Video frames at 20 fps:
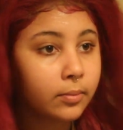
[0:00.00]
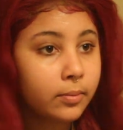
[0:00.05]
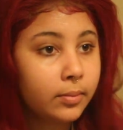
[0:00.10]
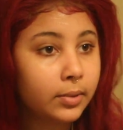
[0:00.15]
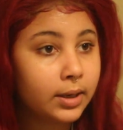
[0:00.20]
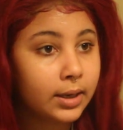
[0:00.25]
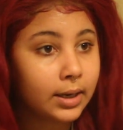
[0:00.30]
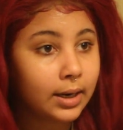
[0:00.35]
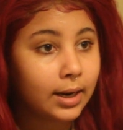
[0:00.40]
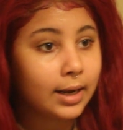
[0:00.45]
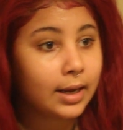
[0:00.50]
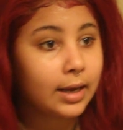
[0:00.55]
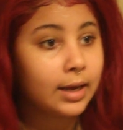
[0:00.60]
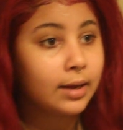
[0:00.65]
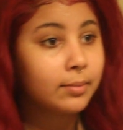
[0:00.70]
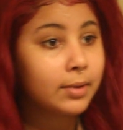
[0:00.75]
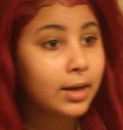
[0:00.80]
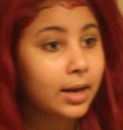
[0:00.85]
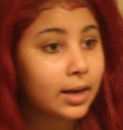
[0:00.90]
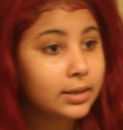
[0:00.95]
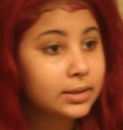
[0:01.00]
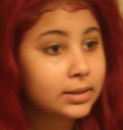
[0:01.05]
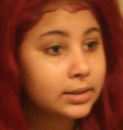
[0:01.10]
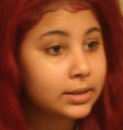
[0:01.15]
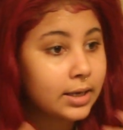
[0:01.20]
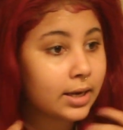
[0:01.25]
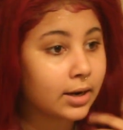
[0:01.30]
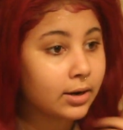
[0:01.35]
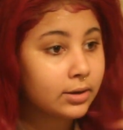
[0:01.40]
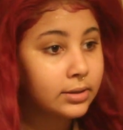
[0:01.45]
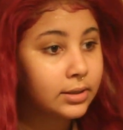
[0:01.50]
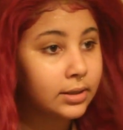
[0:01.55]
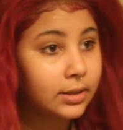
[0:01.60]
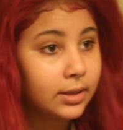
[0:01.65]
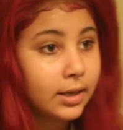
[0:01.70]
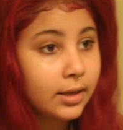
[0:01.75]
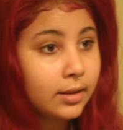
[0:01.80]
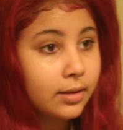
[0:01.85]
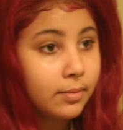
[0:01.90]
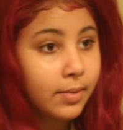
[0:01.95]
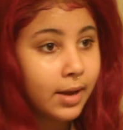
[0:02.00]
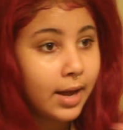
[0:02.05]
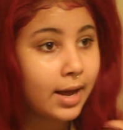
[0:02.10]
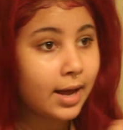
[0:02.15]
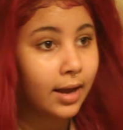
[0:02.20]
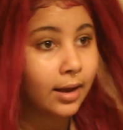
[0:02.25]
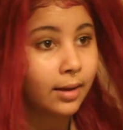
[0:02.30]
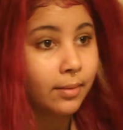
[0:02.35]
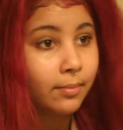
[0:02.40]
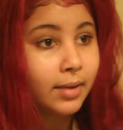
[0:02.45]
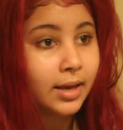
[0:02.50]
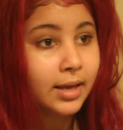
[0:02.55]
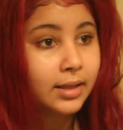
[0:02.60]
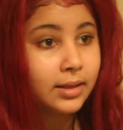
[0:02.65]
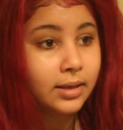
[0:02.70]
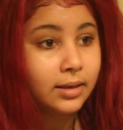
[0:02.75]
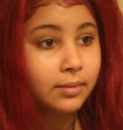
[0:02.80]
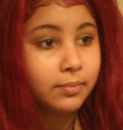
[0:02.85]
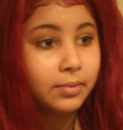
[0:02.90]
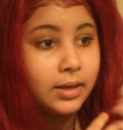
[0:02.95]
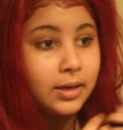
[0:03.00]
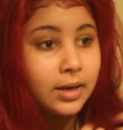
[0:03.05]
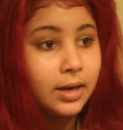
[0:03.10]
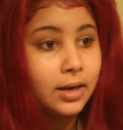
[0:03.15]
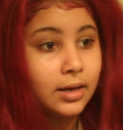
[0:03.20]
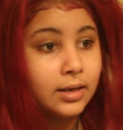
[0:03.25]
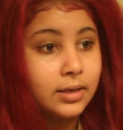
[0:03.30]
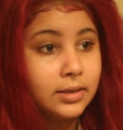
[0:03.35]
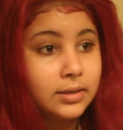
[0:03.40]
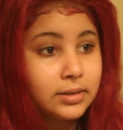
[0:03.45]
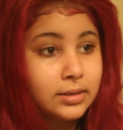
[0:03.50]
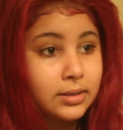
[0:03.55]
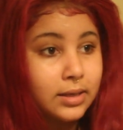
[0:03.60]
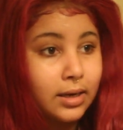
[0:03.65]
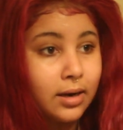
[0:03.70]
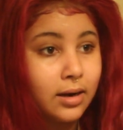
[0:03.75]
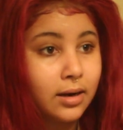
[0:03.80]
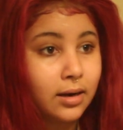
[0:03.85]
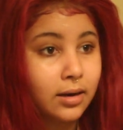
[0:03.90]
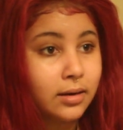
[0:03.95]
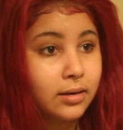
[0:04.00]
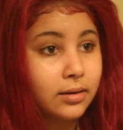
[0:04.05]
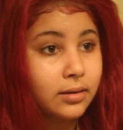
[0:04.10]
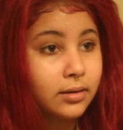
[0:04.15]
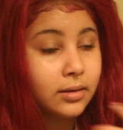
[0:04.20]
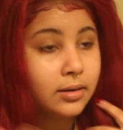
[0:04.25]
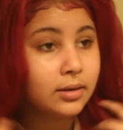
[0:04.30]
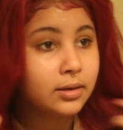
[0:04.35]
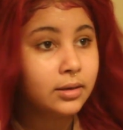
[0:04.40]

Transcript: But I am kind of scared to lay the back, mainly because uh,